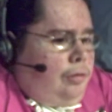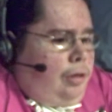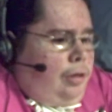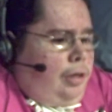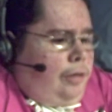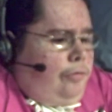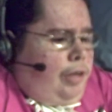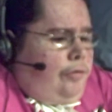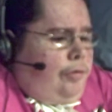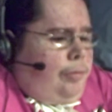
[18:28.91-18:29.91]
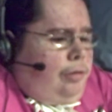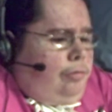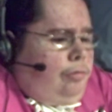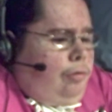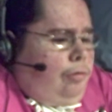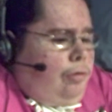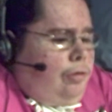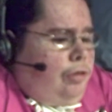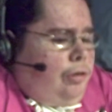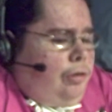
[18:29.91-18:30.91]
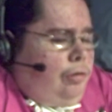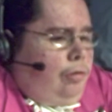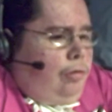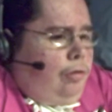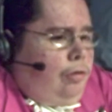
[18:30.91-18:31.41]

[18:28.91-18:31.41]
high-fiving Michael Cole and Jerry Lawler,